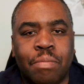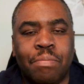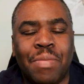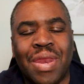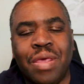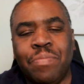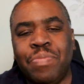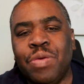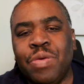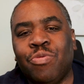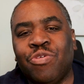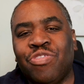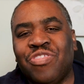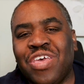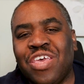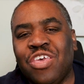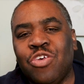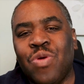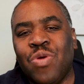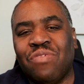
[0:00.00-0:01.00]
Many people
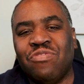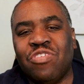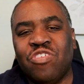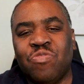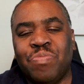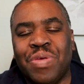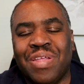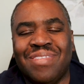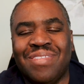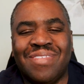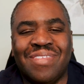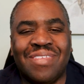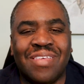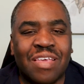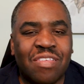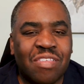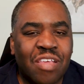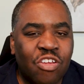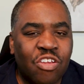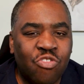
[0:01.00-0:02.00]
think you have to spend
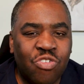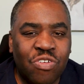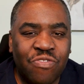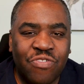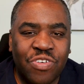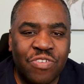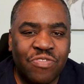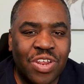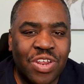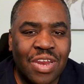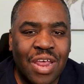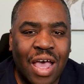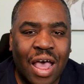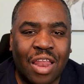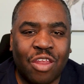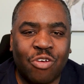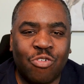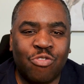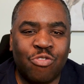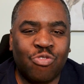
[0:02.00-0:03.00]

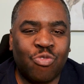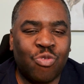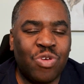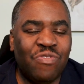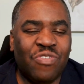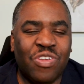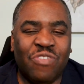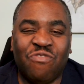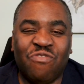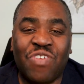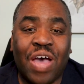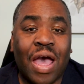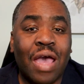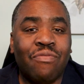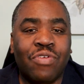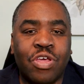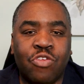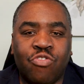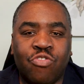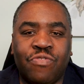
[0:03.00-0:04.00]
$650 or even
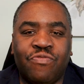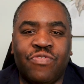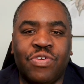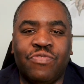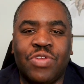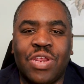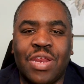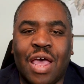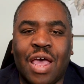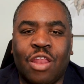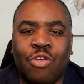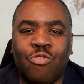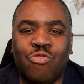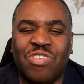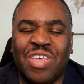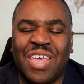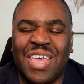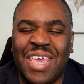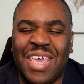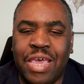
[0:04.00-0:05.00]

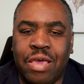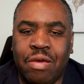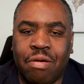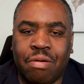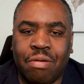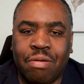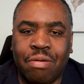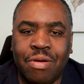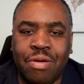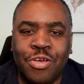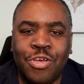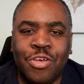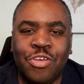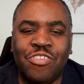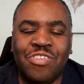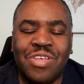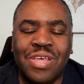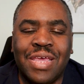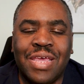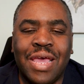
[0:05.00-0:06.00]
$550 a year
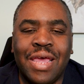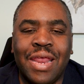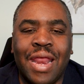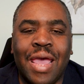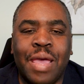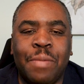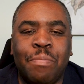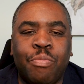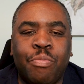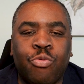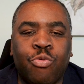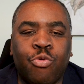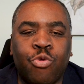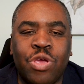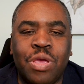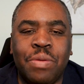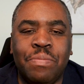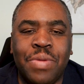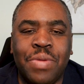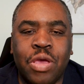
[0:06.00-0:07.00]
to get a
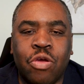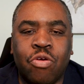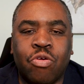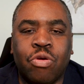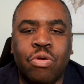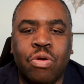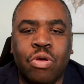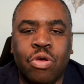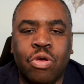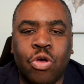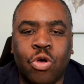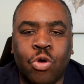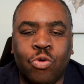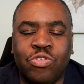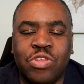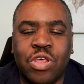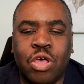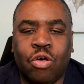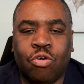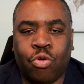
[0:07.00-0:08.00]
premier
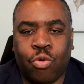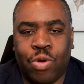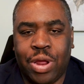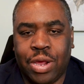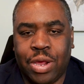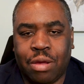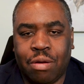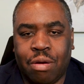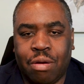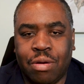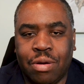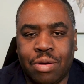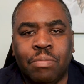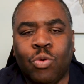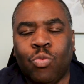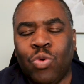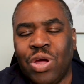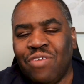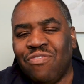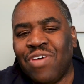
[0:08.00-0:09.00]
hotel credit card.
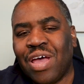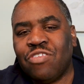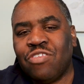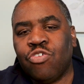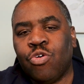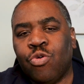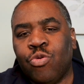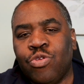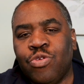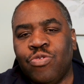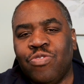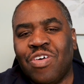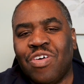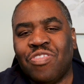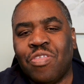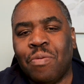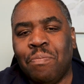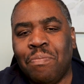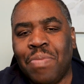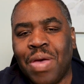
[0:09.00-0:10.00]
But what if I told you that
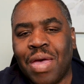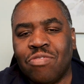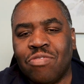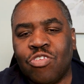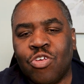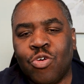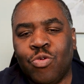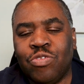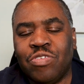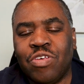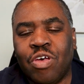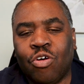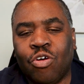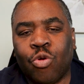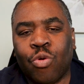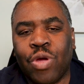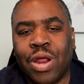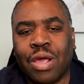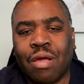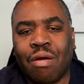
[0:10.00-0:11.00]
the best hotel
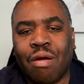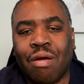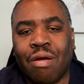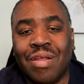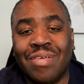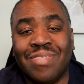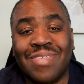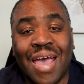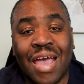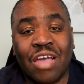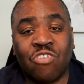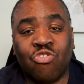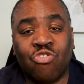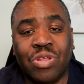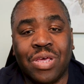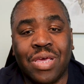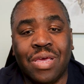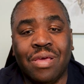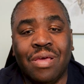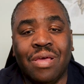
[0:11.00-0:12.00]
credit card is
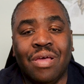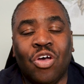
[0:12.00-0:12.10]
actually